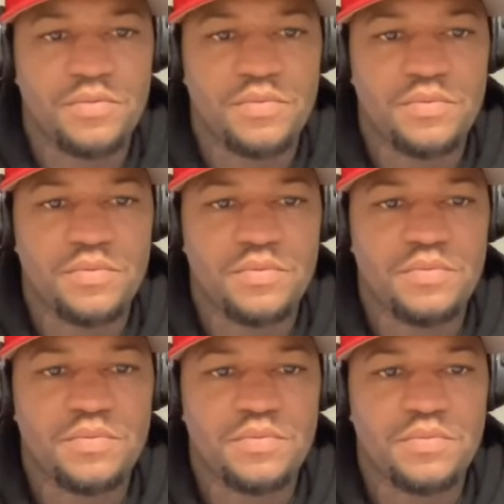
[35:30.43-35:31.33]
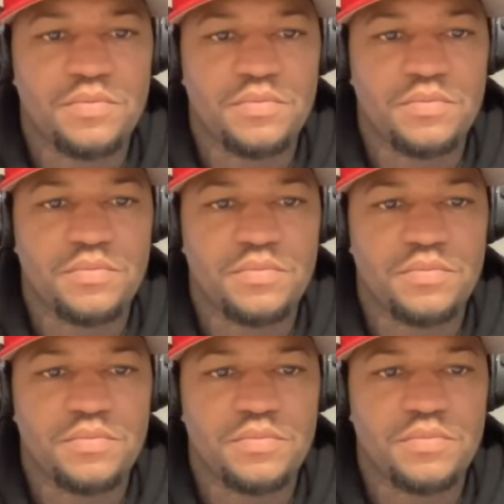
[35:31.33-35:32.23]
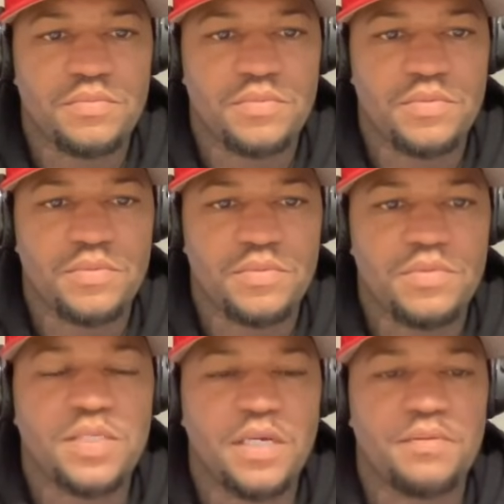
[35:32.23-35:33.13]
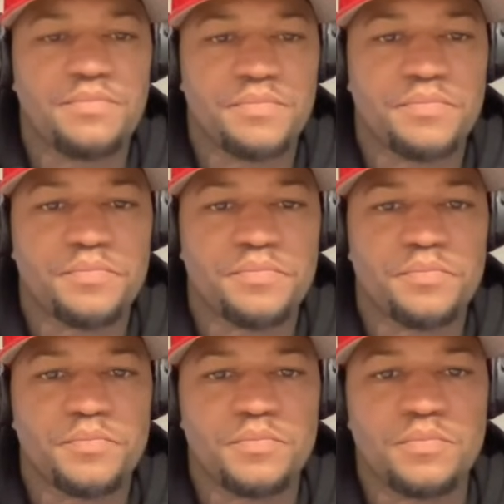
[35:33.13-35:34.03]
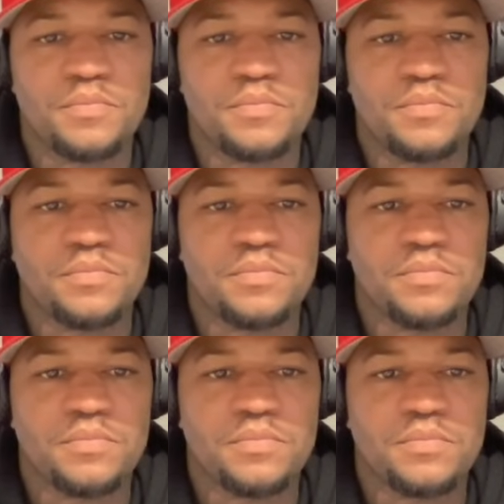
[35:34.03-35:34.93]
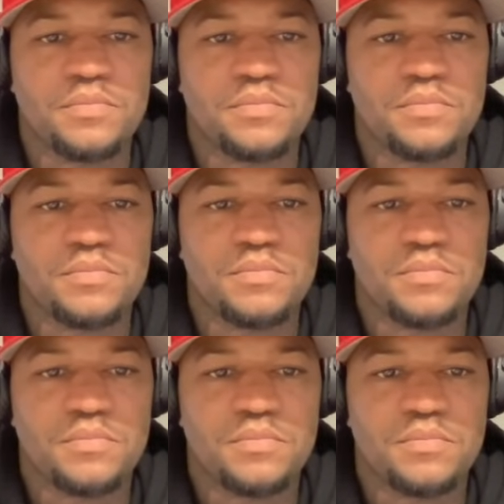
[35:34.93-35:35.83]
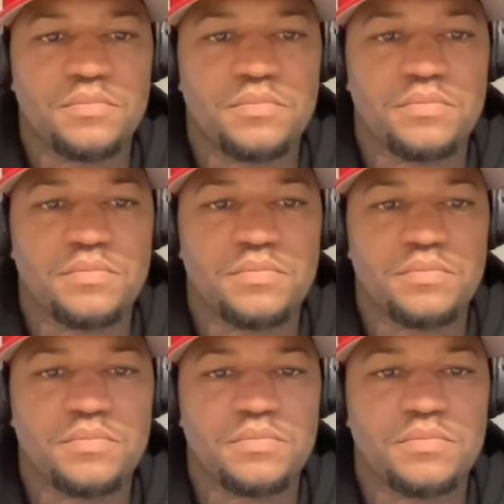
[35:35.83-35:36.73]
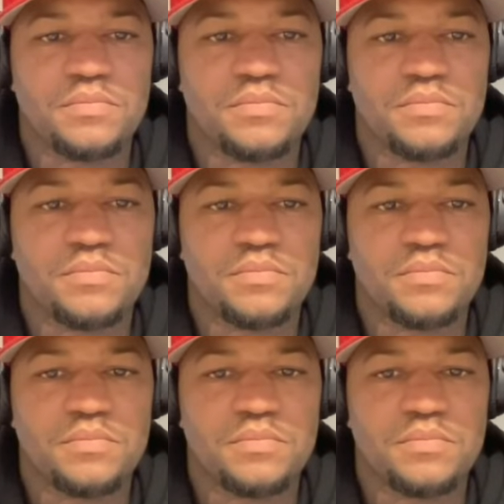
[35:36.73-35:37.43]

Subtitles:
(silent)